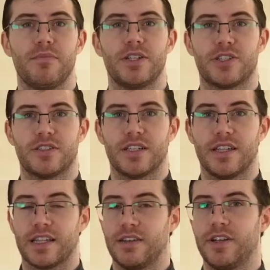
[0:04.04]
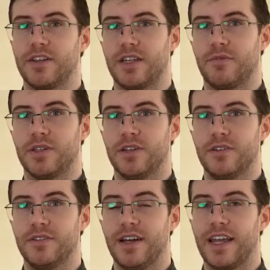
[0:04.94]
be sure to like the video down
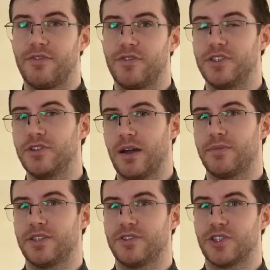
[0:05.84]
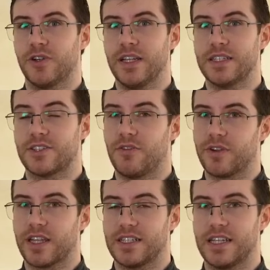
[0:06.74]
below. If you do happen to enjoy it, don't
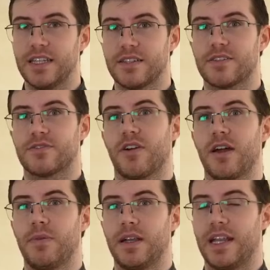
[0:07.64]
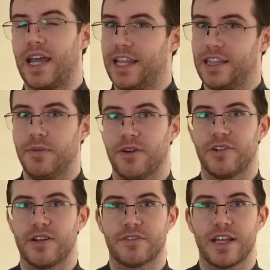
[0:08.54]
forget to hit the subscribe button and the bell
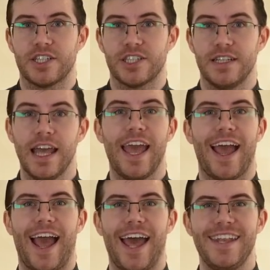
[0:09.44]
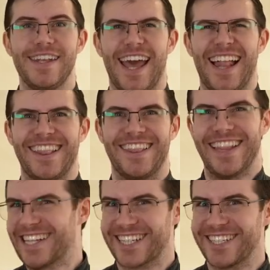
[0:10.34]
notification, and
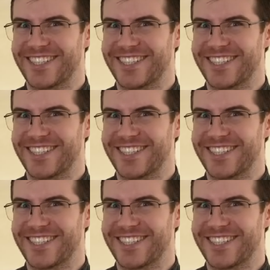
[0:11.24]
let's get